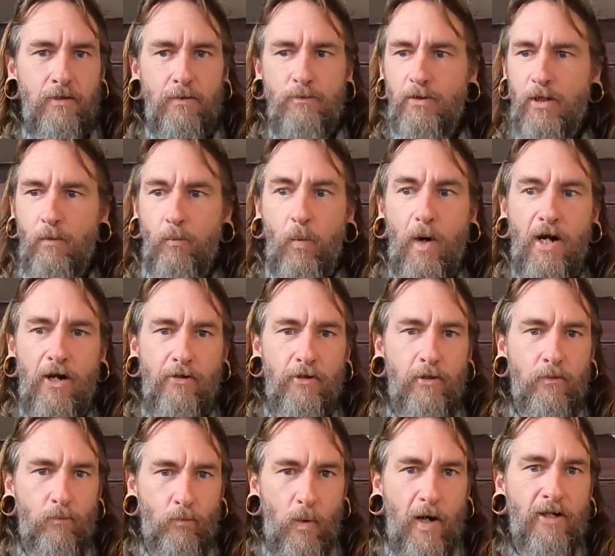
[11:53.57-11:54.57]
He was like,
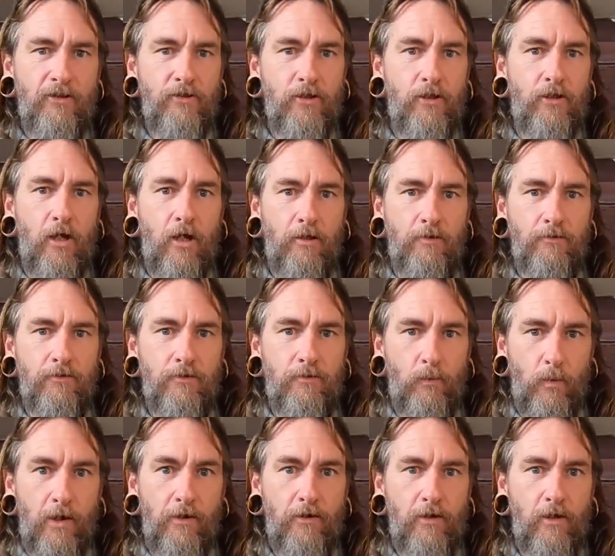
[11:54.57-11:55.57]
where's the guns?